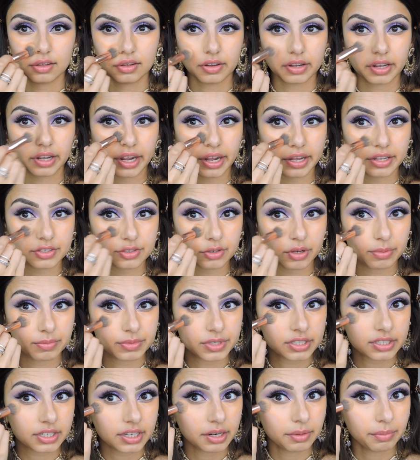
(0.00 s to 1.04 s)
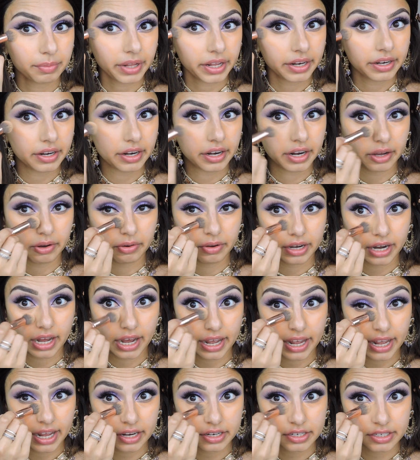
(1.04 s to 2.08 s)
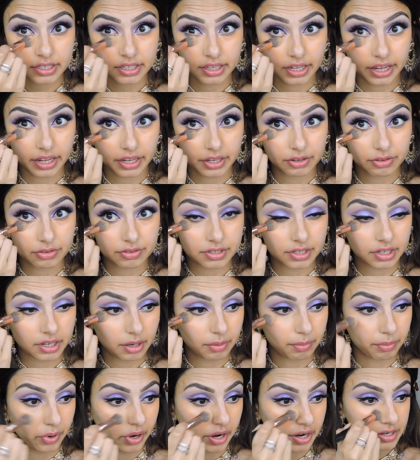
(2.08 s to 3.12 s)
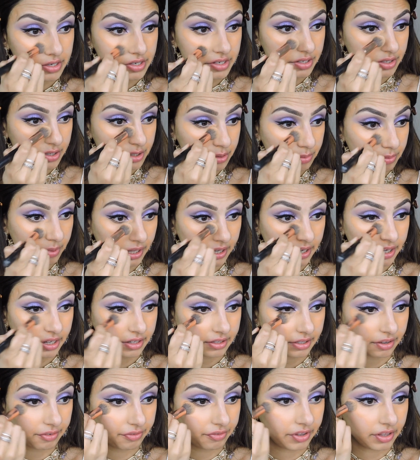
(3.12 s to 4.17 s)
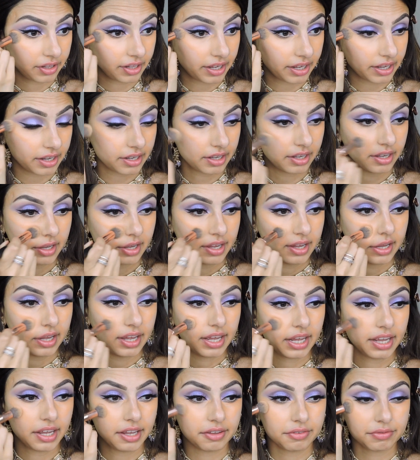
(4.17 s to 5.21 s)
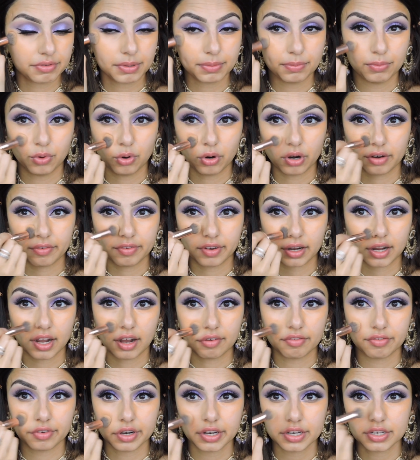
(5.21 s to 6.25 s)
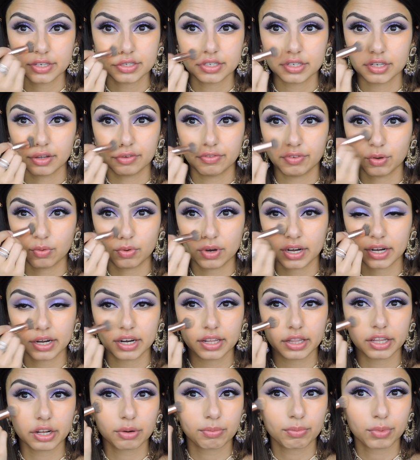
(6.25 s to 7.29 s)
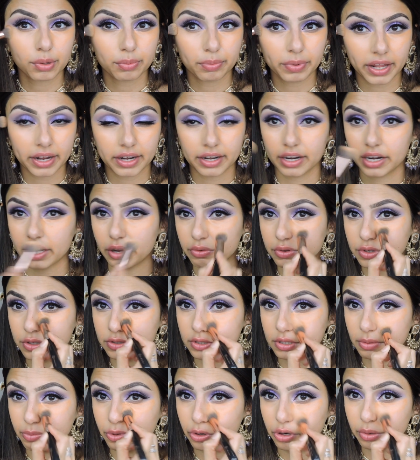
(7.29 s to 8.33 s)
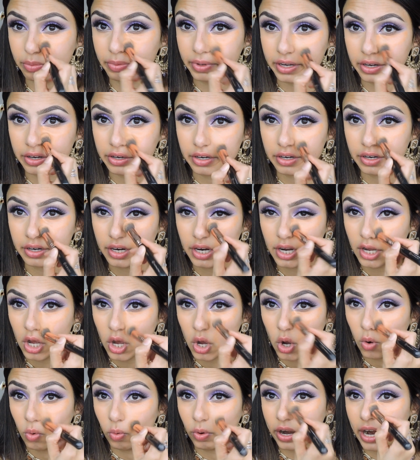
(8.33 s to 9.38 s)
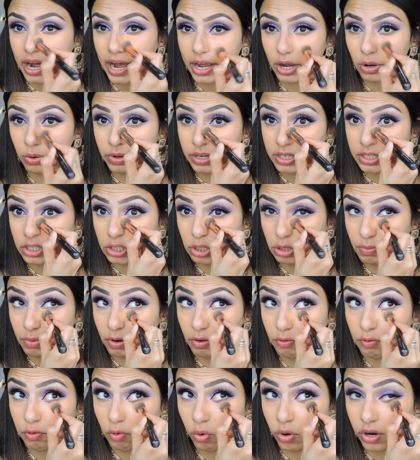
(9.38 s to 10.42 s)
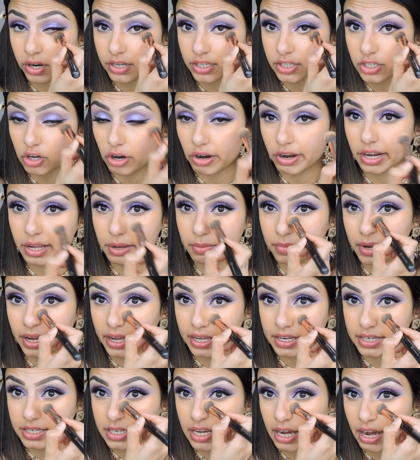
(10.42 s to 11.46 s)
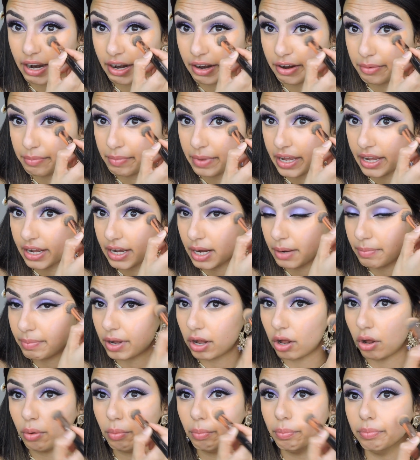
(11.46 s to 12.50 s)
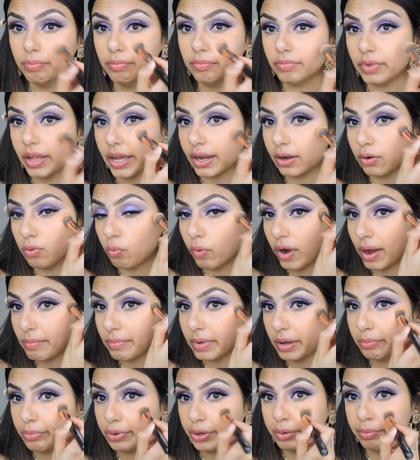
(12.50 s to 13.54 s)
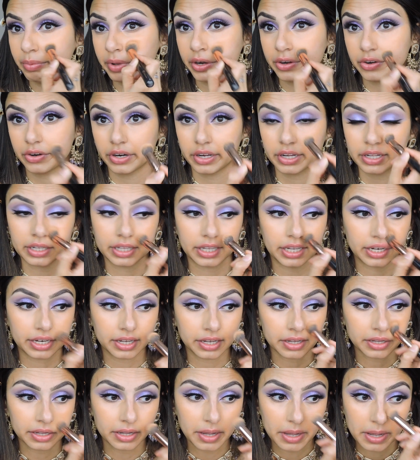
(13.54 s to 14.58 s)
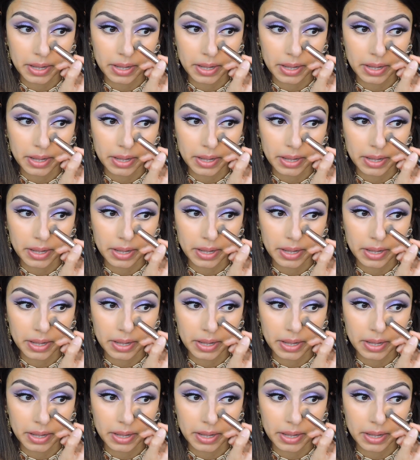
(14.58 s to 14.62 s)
Okay guys, so I'm just gonna blend it out, and I actually like using a brush to blend it because I feel like it gives you more of a coverage. If you want it a little more blended, I would use a beauty blender. What I always do before starting my entire makeup, I'll like wet my beauty blender and clean it,